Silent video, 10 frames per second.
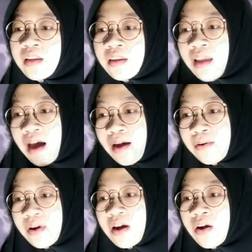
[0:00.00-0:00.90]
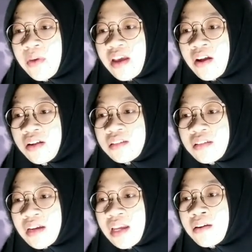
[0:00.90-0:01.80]
Now, we could
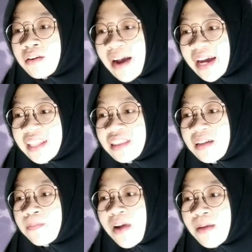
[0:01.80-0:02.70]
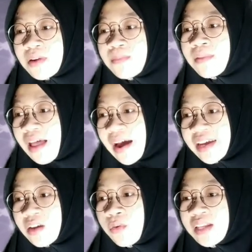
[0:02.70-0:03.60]
rewrite the problem
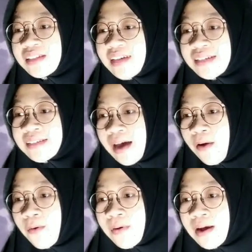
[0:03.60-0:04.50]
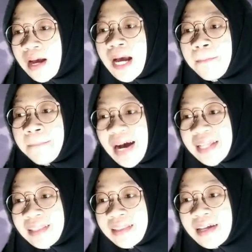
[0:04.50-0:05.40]
like we just saw.
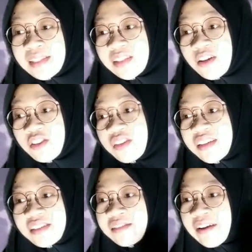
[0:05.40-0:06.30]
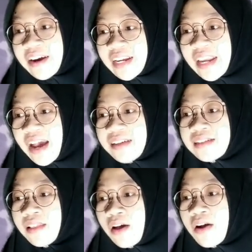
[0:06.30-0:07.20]
But that's not necessary as
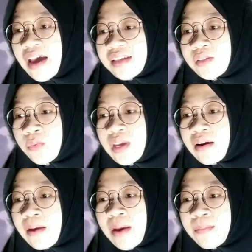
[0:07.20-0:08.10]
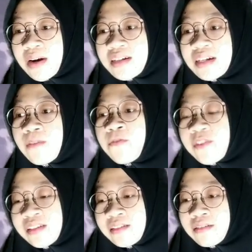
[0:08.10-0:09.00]
long as we remember the
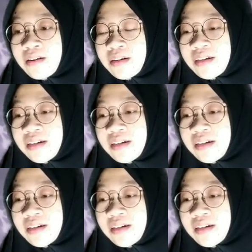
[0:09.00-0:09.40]
procedure.